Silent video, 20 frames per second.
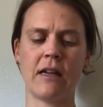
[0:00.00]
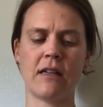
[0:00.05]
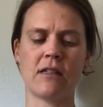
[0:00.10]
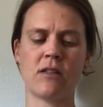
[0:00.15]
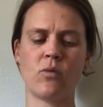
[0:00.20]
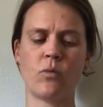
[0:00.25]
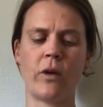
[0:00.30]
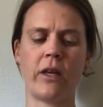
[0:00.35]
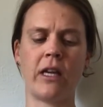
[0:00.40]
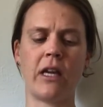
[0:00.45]

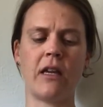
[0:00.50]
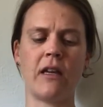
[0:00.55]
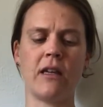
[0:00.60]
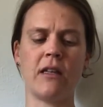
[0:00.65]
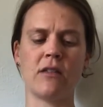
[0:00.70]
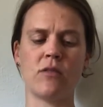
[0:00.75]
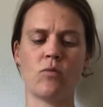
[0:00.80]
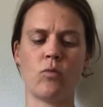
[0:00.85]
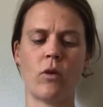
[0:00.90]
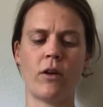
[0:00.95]
swinging
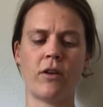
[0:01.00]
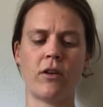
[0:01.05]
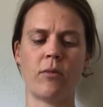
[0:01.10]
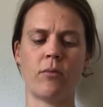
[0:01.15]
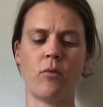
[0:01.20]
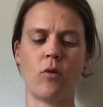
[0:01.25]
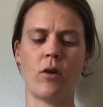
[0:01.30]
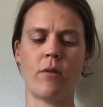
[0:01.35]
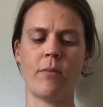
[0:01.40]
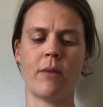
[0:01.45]
his Wonder
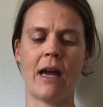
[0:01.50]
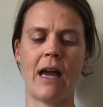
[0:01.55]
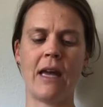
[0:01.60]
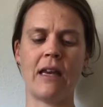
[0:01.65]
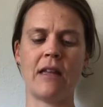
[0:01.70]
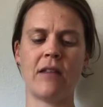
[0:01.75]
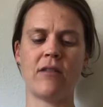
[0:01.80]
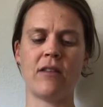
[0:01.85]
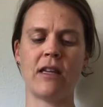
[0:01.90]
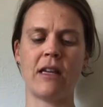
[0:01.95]
Boy bat
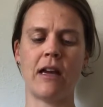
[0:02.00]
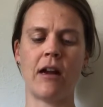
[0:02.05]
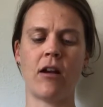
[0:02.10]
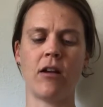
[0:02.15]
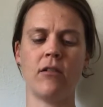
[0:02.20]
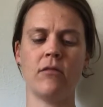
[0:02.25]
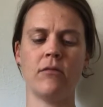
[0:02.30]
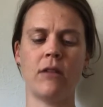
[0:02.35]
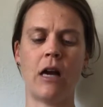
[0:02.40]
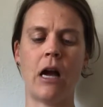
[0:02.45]
at the air.
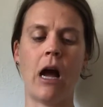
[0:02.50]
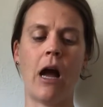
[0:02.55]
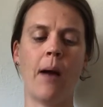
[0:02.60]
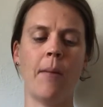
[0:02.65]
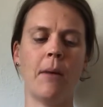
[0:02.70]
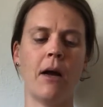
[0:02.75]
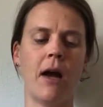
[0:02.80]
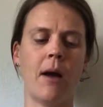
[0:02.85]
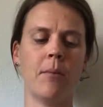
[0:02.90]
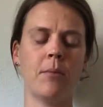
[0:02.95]
I'm
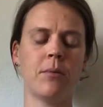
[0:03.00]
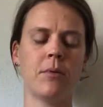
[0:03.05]
up.